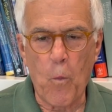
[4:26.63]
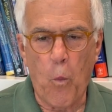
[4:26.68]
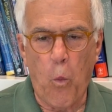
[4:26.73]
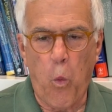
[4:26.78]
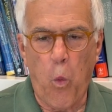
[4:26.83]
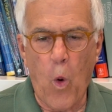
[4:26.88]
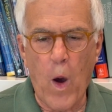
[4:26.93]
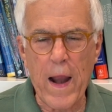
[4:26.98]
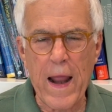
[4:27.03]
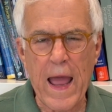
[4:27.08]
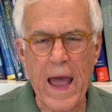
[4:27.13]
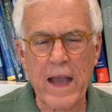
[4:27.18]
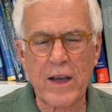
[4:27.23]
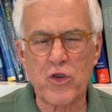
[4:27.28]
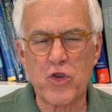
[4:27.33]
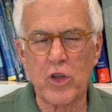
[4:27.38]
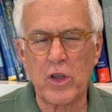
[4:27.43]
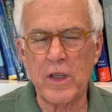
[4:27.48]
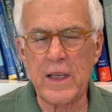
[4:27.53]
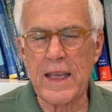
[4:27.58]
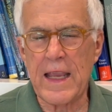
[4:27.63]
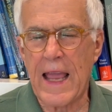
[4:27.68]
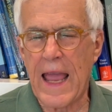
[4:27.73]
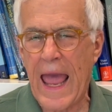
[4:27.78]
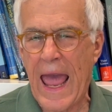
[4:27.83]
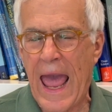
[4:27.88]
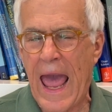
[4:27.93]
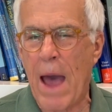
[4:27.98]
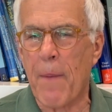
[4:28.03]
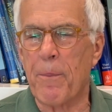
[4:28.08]
What actually
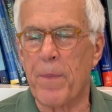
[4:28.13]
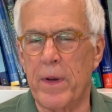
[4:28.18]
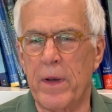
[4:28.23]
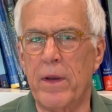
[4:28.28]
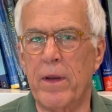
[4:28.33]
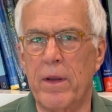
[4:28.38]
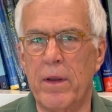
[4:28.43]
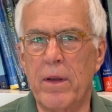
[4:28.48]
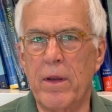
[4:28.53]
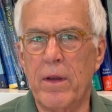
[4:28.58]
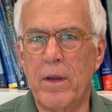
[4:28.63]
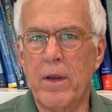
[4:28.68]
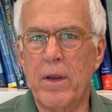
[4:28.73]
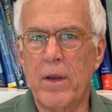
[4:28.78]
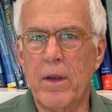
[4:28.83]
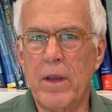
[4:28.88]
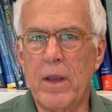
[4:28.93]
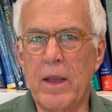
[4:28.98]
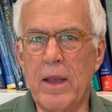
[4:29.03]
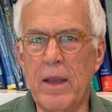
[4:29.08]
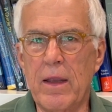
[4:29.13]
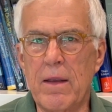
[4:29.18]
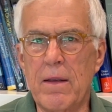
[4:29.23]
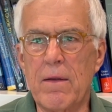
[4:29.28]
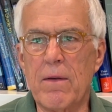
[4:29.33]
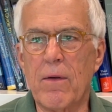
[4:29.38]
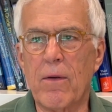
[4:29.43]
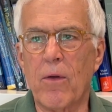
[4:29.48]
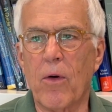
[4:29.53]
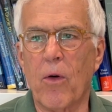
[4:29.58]
happened
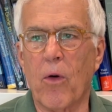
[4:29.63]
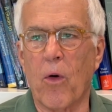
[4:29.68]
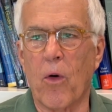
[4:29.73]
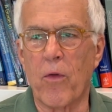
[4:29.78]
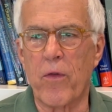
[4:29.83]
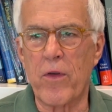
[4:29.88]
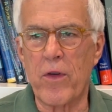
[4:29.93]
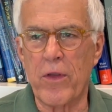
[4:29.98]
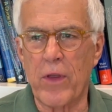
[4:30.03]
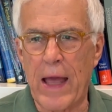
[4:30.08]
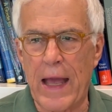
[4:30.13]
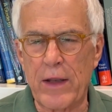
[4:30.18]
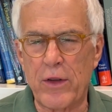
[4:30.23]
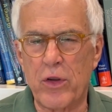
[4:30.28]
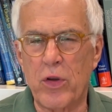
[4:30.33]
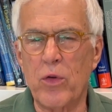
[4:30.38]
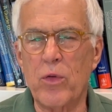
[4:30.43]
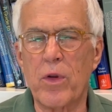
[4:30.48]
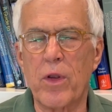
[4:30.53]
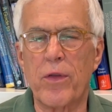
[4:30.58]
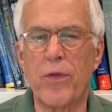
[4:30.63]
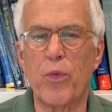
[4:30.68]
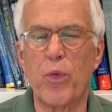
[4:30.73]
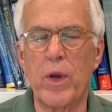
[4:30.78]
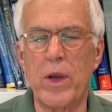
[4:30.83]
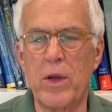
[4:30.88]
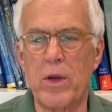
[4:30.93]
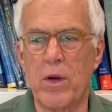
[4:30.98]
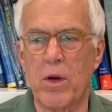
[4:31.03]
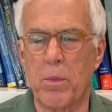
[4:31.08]
over that 2 to
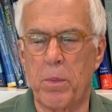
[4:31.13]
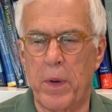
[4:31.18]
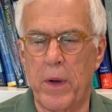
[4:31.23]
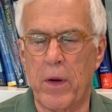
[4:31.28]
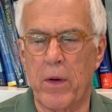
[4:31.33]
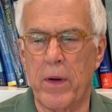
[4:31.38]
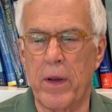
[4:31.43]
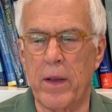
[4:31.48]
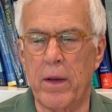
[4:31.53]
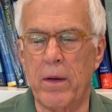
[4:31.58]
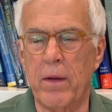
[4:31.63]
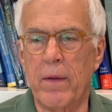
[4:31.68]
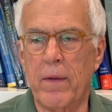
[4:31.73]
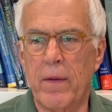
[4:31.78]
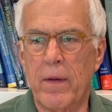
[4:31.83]
3 year period?